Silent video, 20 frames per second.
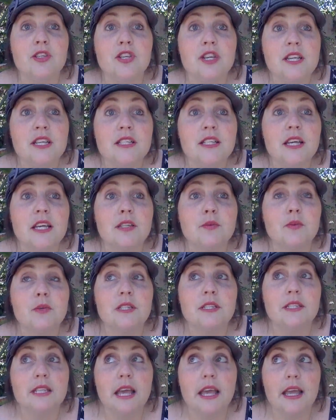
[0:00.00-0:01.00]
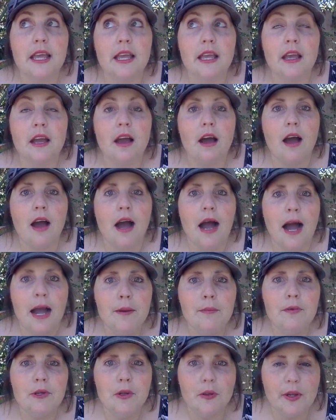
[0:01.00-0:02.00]
Jesus was saying,
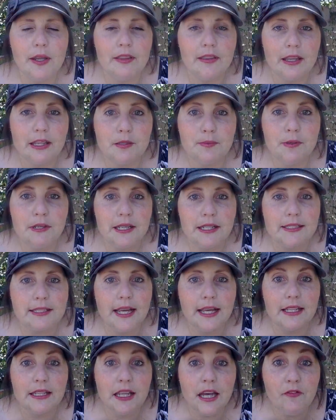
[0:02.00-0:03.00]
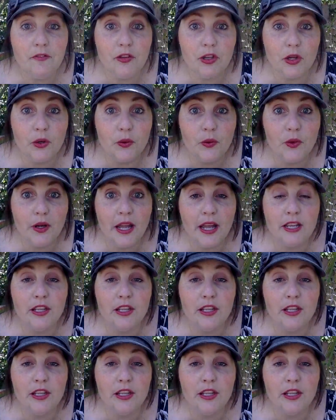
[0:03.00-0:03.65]
I'm doing this because I love you,